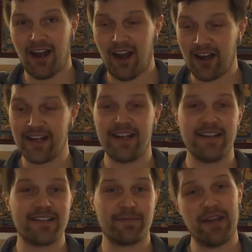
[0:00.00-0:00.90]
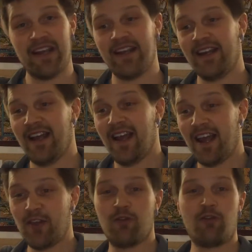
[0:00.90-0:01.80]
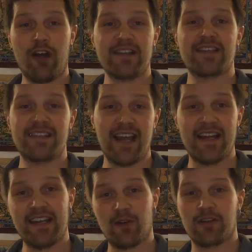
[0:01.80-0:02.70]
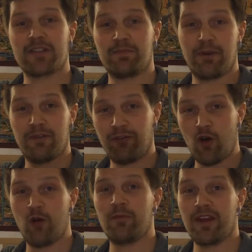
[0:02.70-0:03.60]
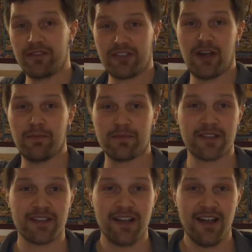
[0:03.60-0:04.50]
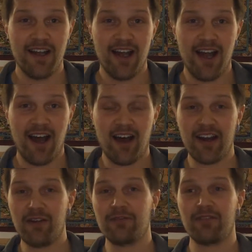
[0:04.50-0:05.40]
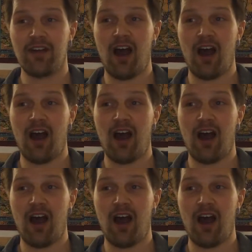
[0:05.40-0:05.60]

I need to be in the right state in order to perform those jumps. I don't